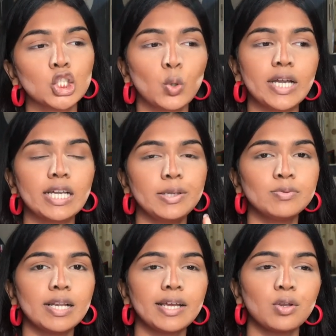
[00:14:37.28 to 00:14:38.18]
so it
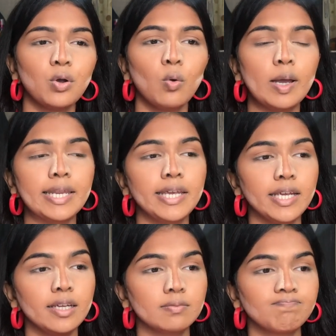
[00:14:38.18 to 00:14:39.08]
leaves like you know
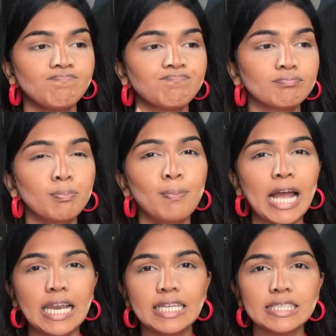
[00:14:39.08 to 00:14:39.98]
very
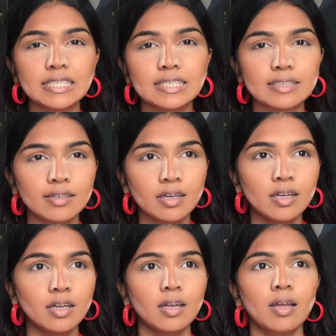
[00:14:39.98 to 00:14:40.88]
balanced
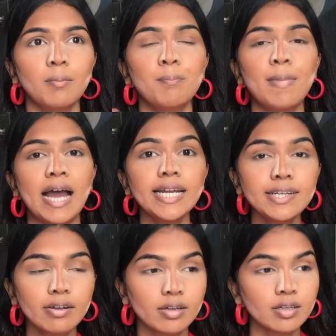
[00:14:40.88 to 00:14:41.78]

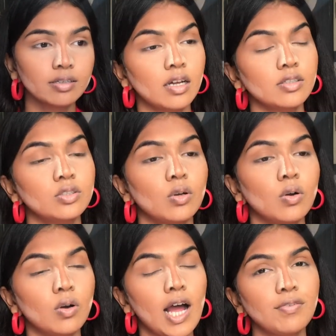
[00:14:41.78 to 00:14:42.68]
matte uh, so
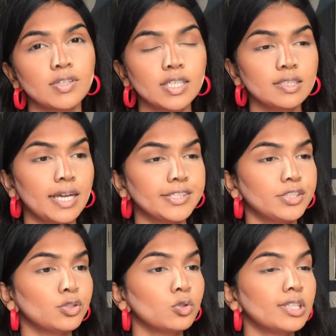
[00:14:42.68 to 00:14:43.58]
after this i
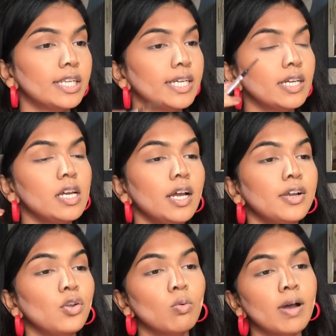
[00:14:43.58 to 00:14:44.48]
just usually
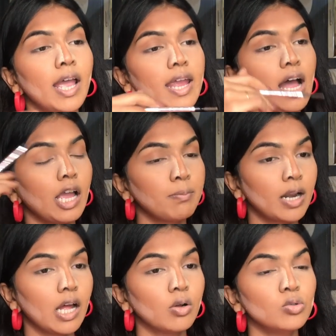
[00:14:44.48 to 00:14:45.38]
do my
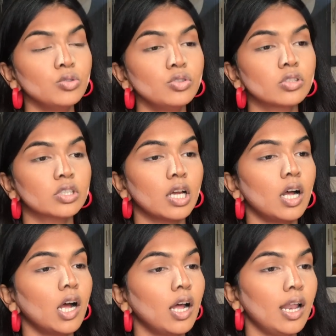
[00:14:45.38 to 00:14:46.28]
eyebrows
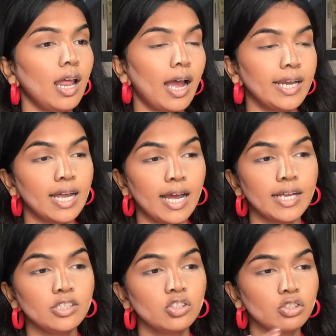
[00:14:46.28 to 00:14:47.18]
uh,
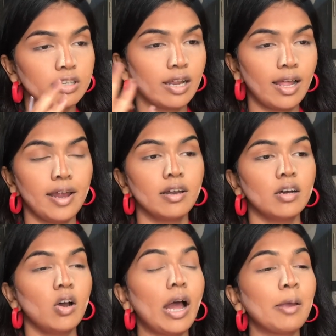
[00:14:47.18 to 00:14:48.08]
eyelash
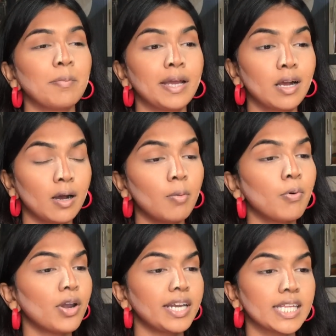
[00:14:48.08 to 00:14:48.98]
liner, eye makeup
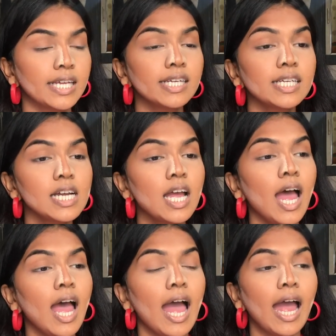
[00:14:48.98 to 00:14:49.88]
or anything
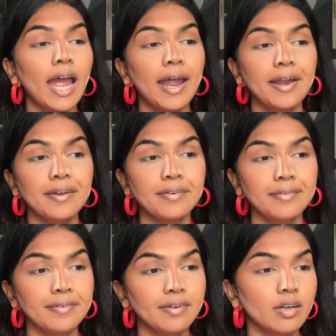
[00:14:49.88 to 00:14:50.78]

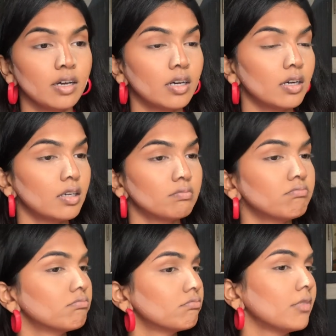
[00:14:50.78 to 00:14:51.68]
and uh,
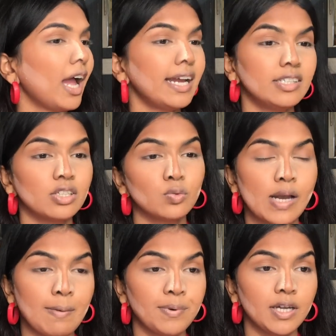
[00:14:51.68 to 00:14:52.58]
i just
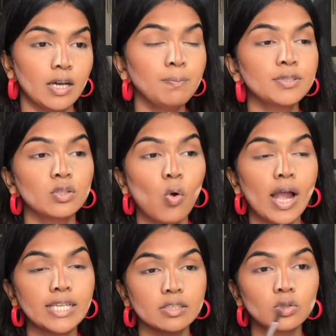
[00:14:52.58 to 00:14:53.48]
wrap it up so
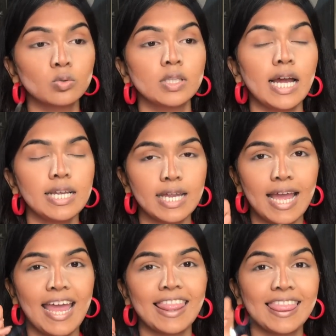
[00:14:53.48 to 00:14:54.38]
i'll just do that
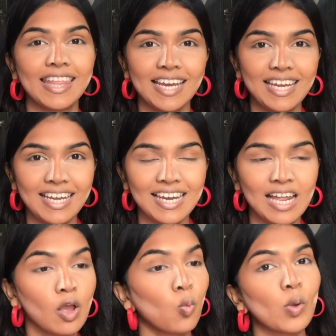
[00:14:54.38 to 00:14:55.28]
and then
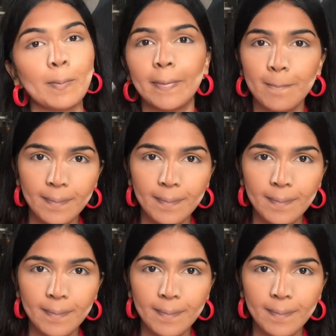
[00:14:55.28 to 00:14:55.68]
we'll be